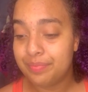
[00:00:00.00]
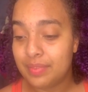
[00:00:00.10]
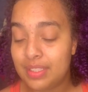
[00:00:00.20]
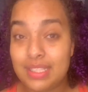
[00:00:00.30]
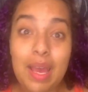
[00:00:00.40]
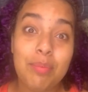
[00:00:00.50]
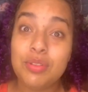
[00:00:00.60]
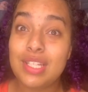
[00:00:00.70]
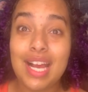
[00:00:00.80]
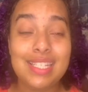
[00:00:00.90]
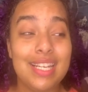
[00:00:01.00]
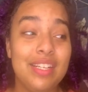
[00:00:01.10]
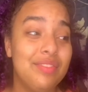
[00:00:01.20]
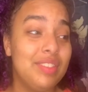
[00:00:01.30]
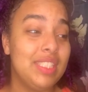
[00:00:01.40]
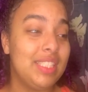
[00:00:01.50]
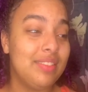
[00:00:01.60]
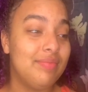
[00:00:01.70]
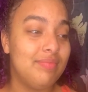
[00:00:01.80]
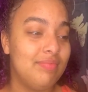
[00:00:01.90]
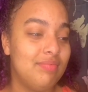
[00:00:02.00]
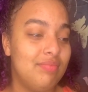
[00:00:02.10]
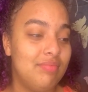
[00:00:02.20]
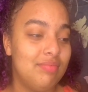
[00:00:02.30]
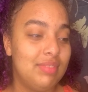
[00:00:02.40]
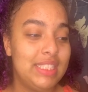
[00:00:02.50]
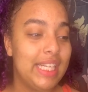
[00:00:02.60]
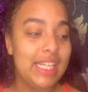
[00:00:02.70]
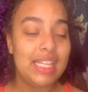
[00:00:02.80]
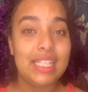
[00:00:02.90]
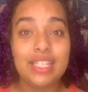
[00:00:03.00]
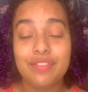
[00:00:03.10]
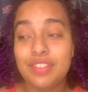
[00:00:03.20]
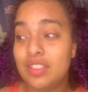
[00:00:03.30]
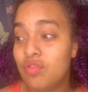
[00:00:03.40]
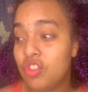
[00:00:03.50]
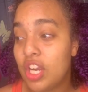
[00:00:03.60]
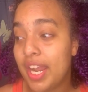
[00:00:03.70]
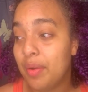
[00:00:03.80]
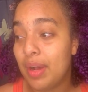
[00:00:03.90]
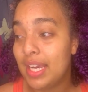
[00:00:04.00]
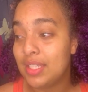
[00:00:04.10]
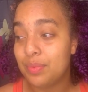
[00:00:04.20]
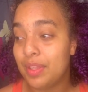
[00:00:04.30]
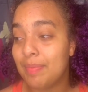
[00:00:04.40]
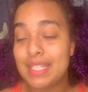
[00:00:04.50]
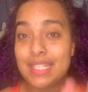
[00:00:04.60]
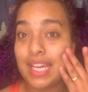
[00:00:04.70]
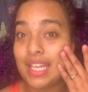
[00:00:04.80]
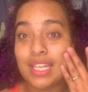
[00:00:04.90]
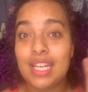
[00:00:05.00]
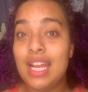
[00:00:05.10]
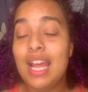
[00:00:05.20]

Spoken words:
sample size. I didn't really see anything different shiny wise with my skin.